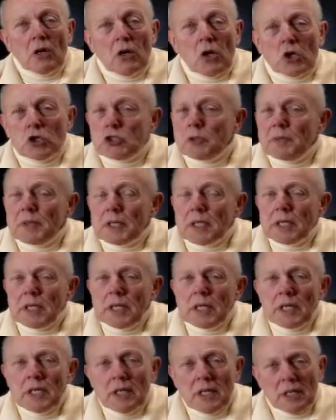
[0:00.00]

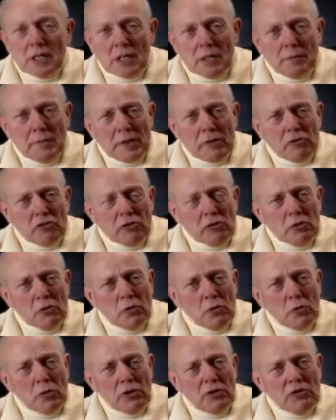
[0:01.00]
Ultimately,
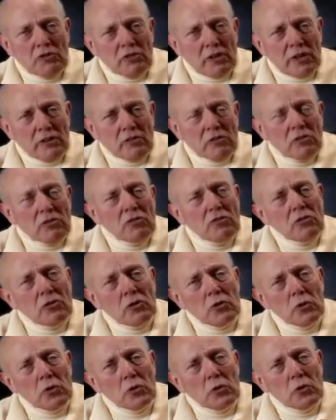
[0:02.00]
Benson was sentenced
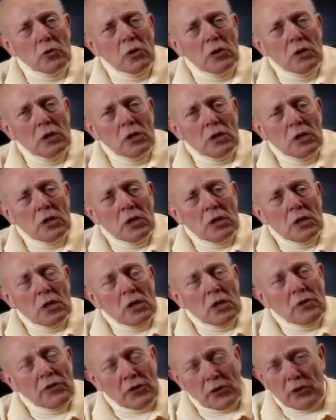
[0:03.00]
to
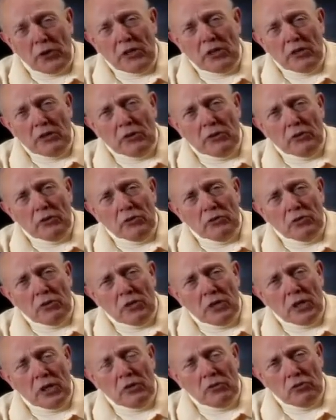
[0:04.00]
30 years
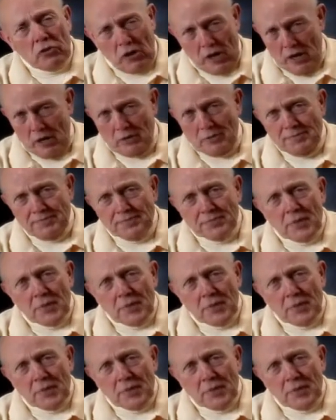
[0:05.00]
in jail